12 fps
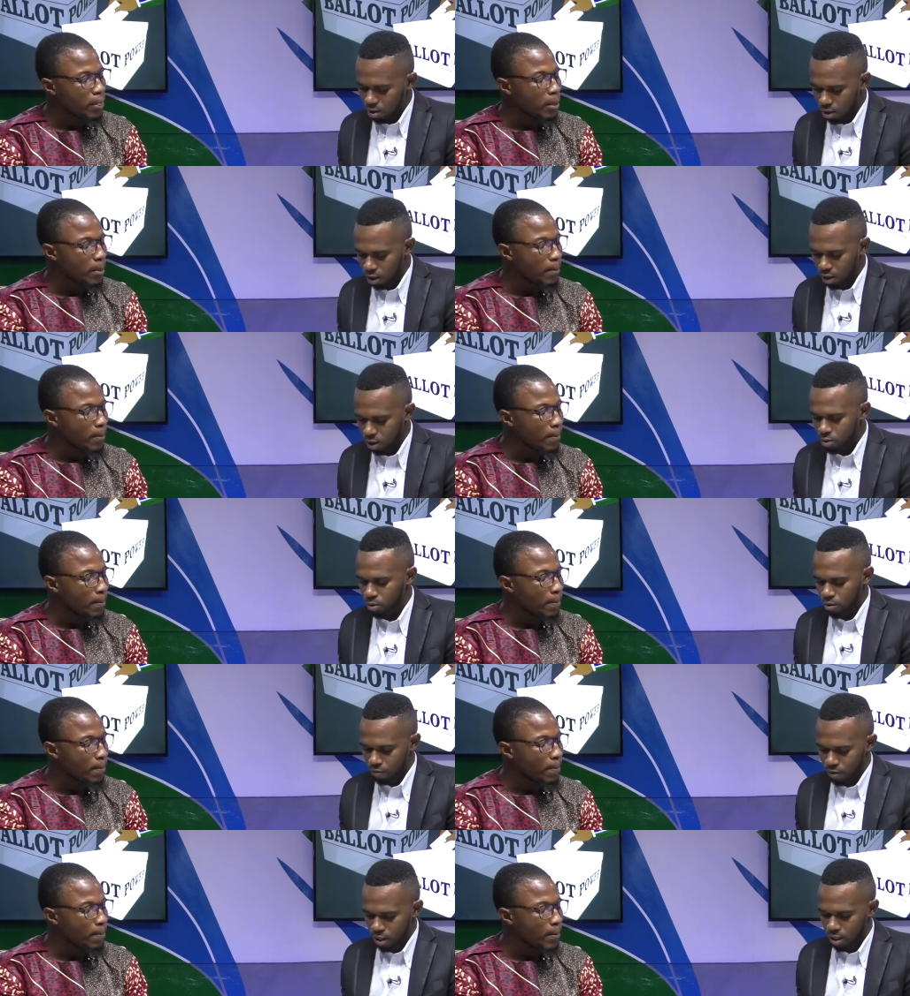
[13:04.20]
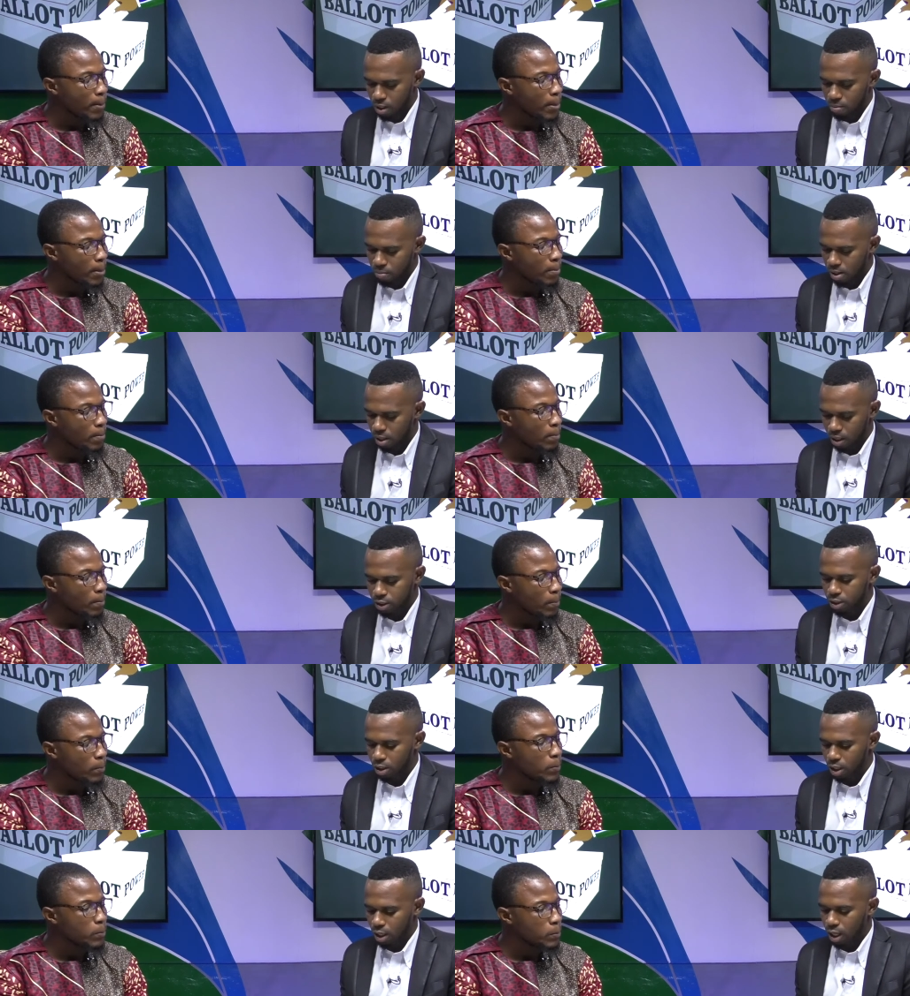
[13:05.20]
Speaker 1: on the issue of gay marriage
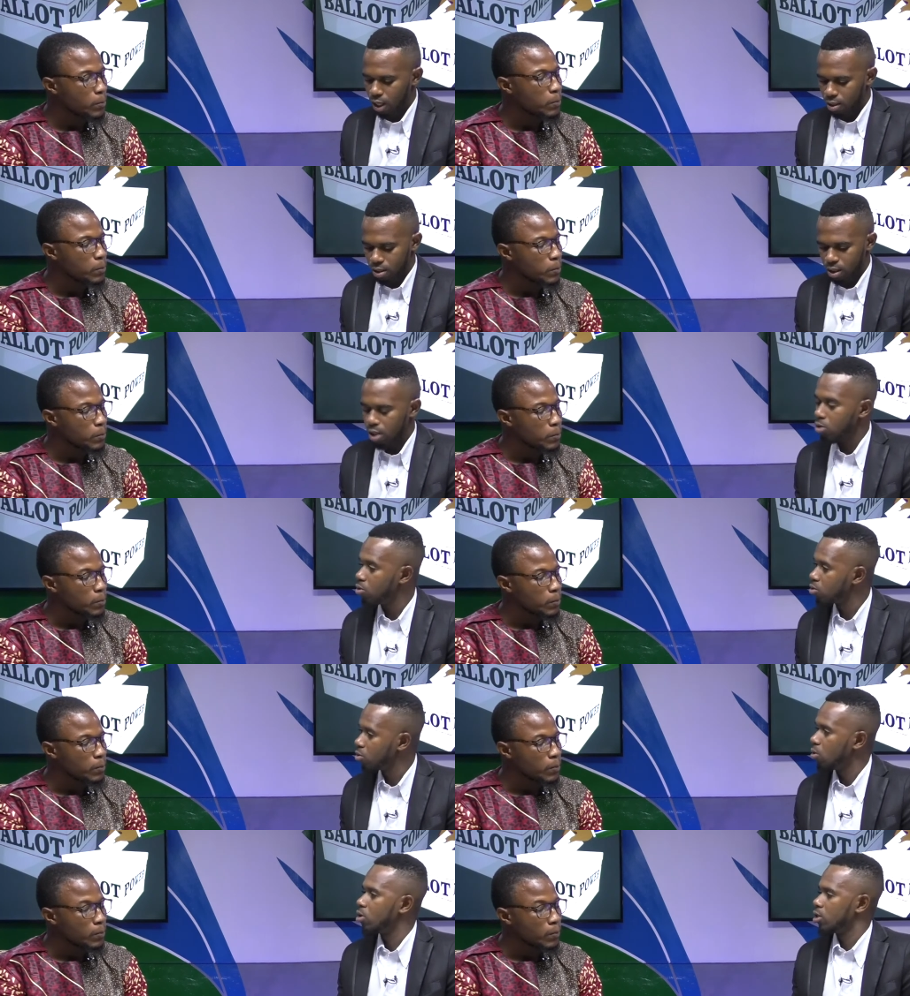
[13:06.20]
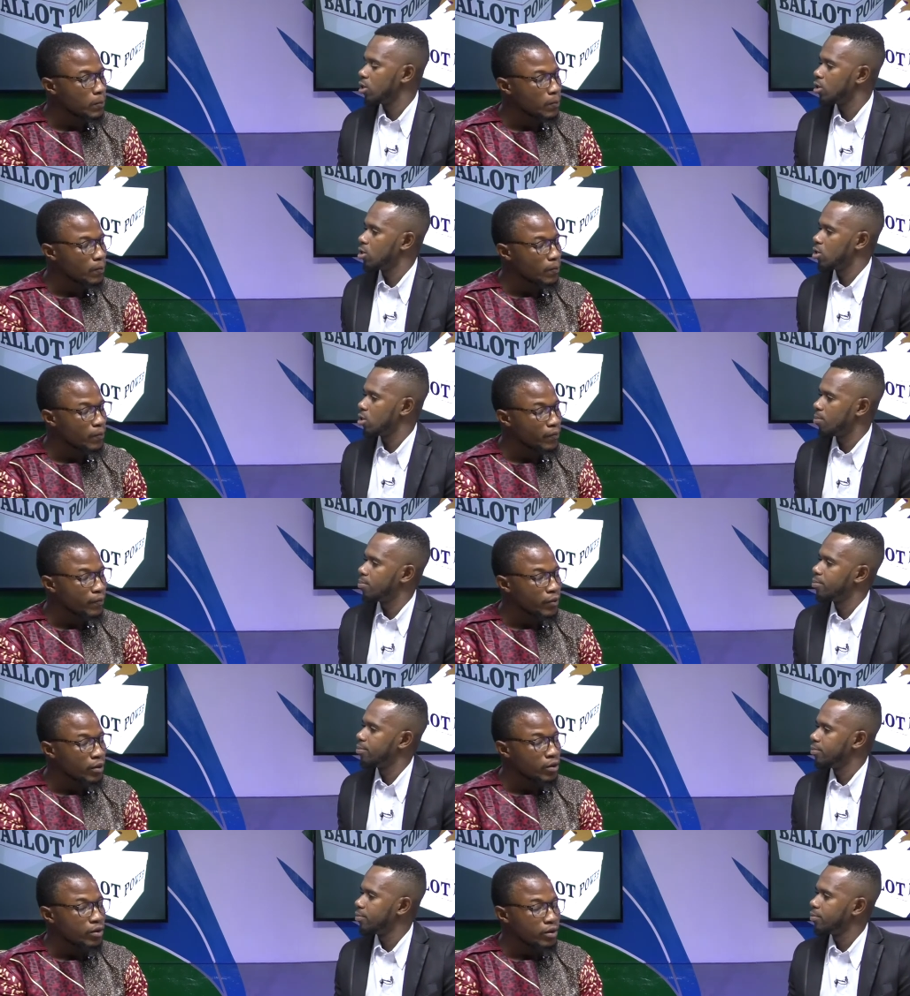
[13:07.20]
and, and also on citizenship.
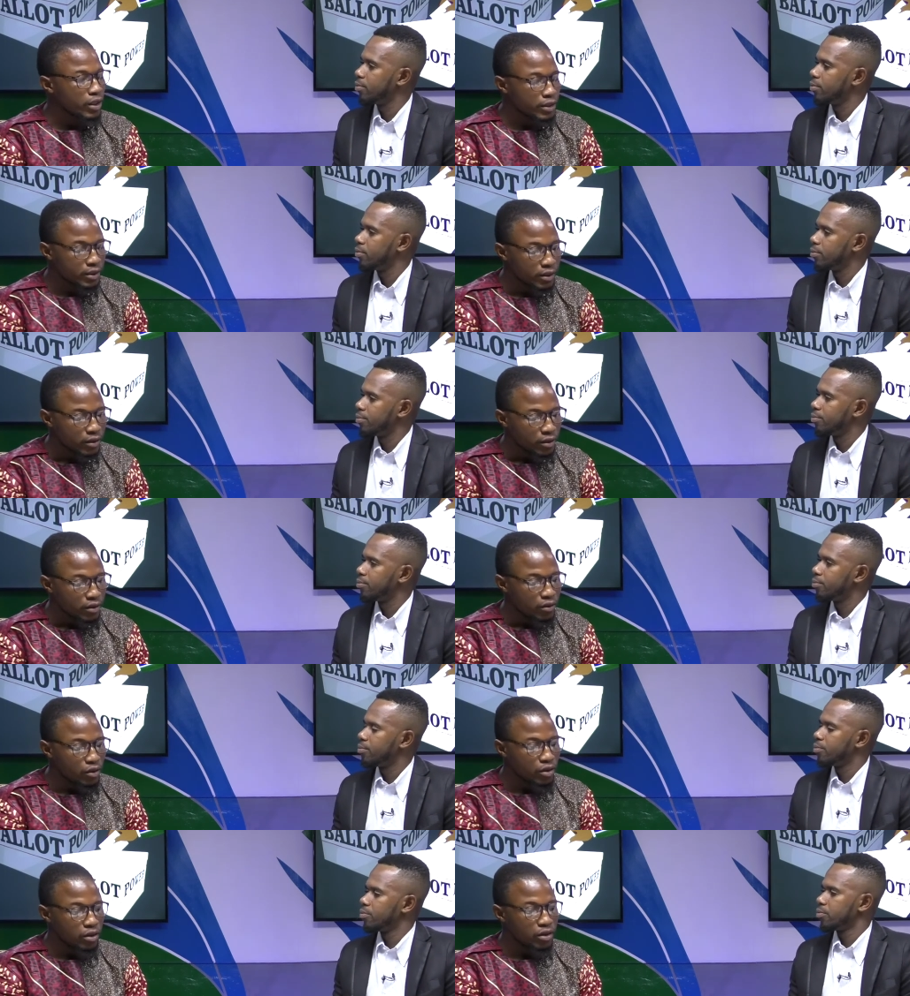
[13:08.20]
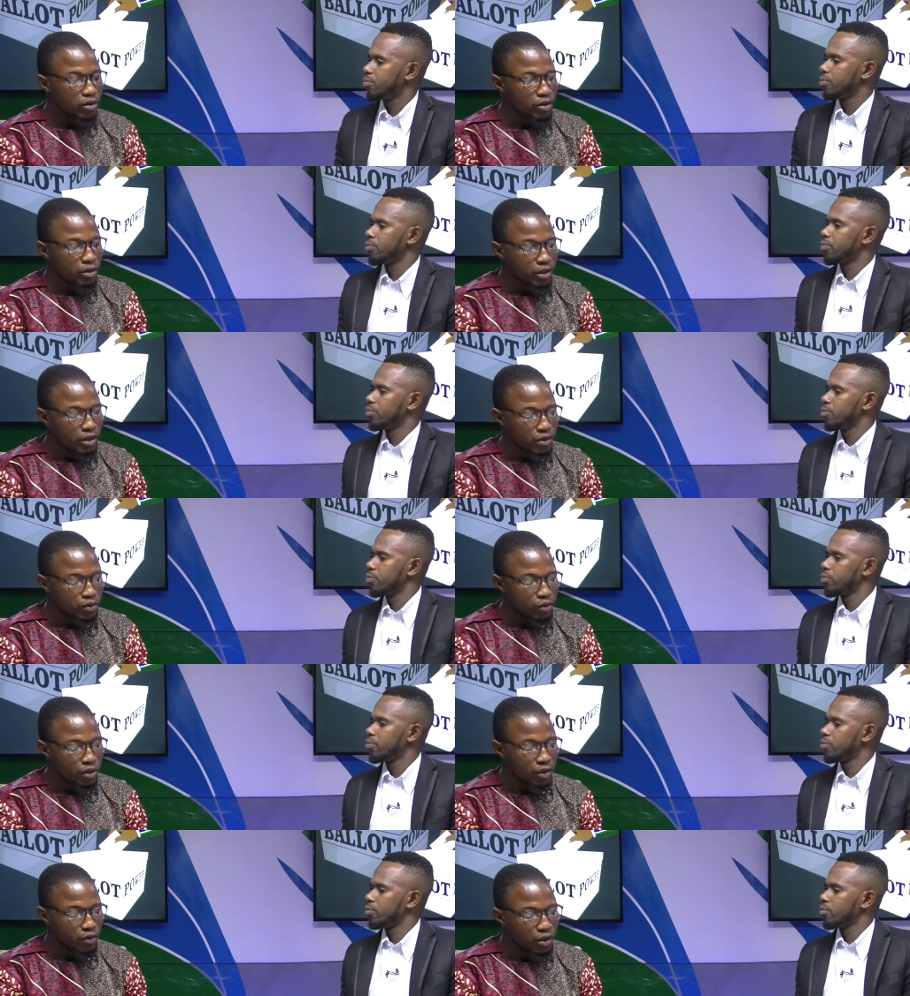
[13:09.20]
Speaker 2: Yes. On, on the issue,
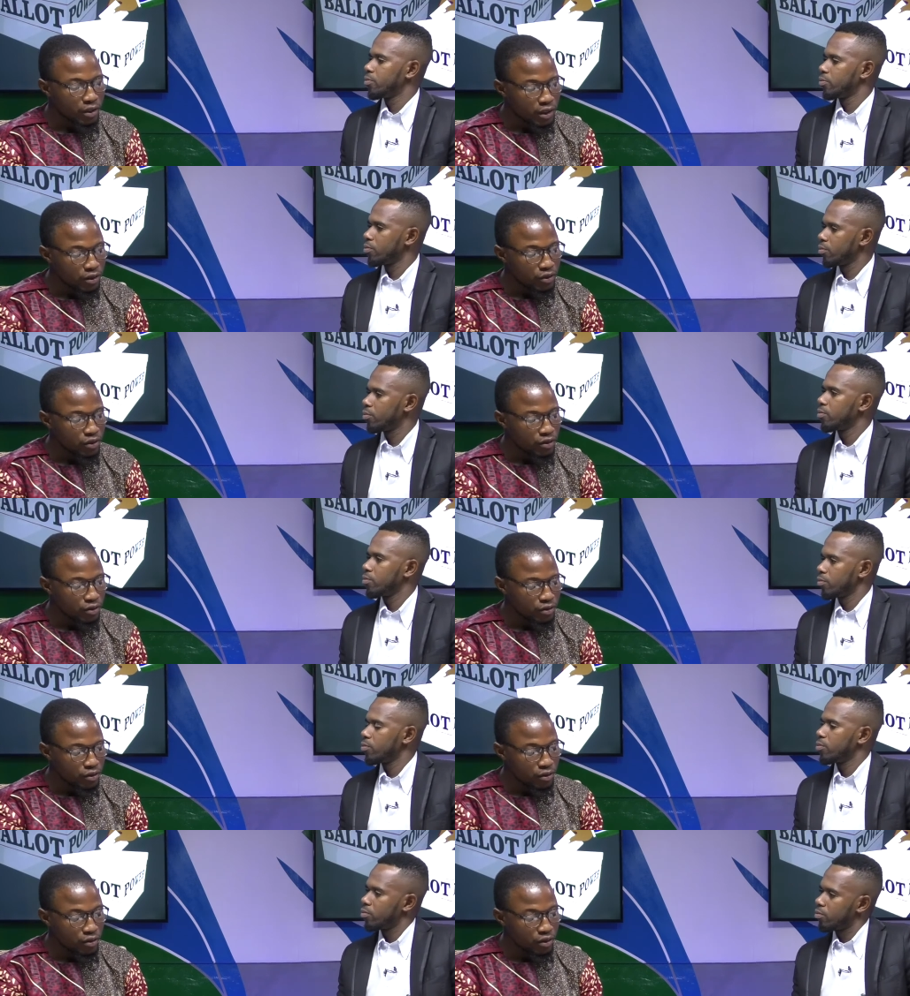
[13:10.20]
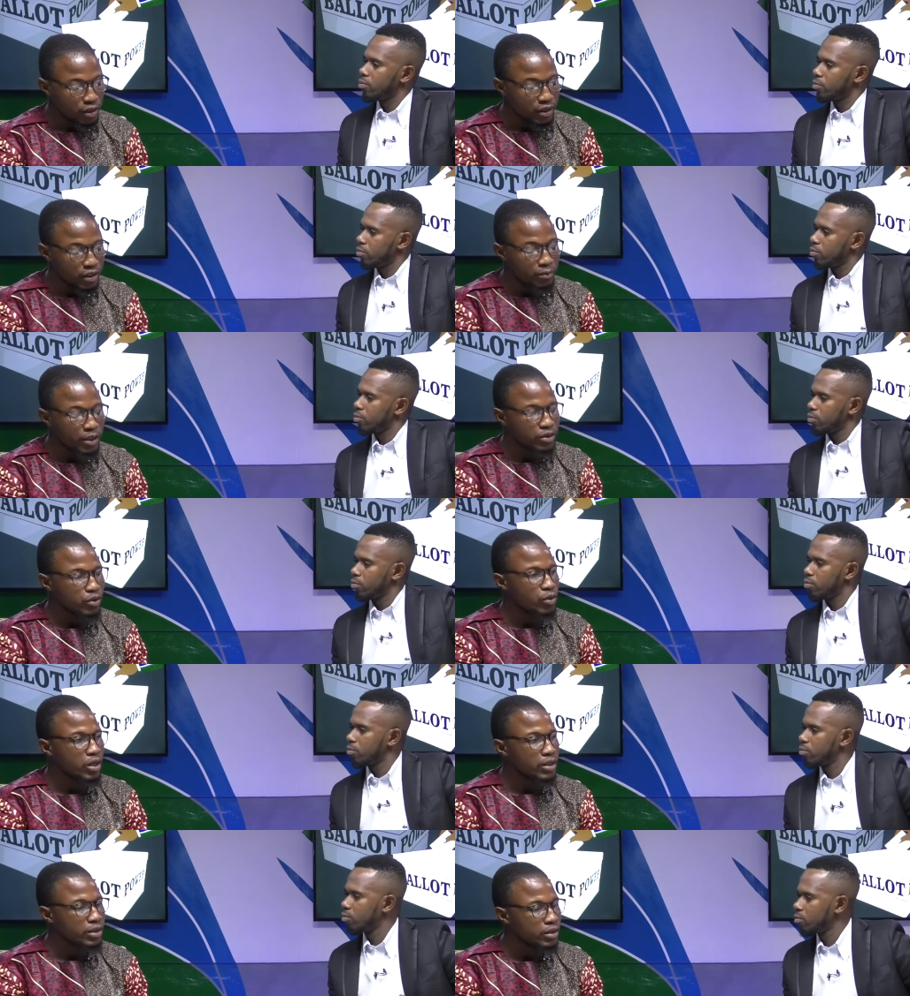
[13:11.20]
on the contents on uh, the debate
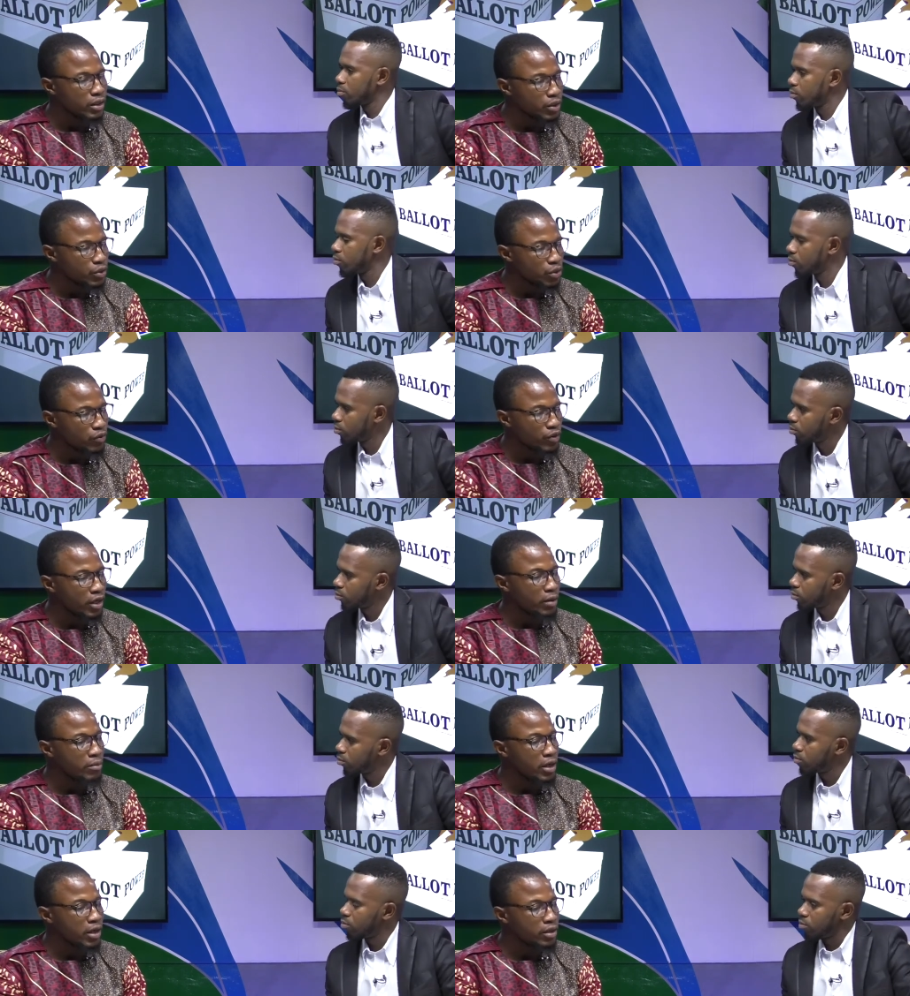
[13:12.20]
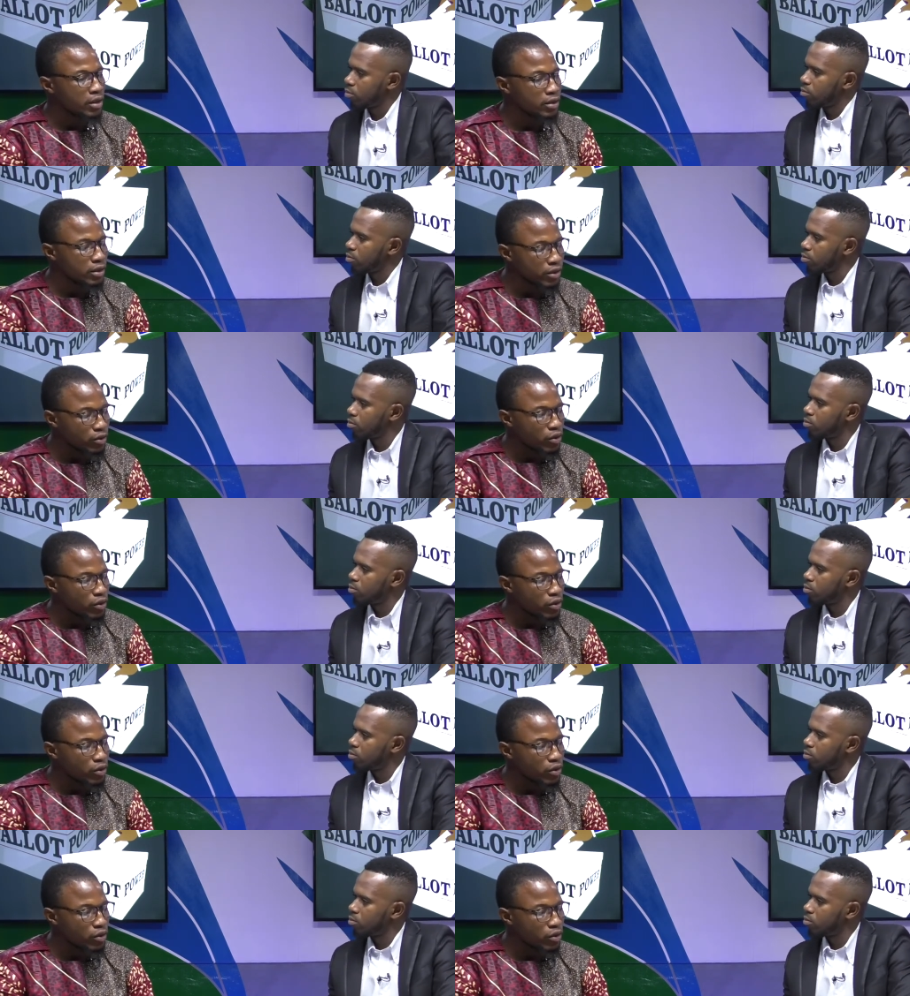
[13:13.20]
surrounding the issue of gay marriage, that this